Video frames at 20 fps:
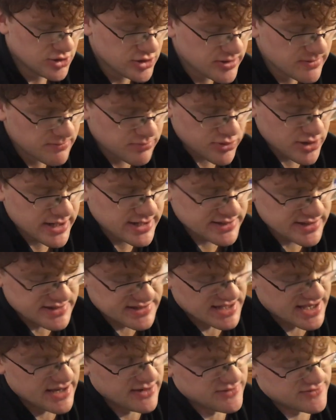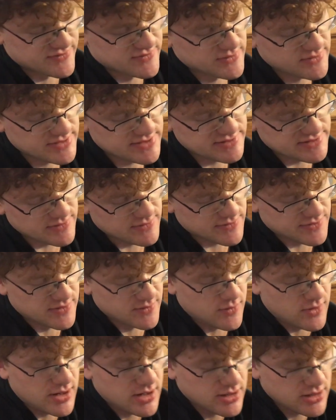can break the tails real easy with
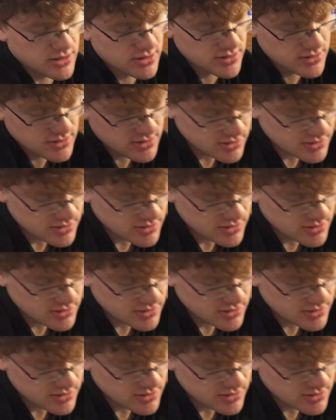the wire.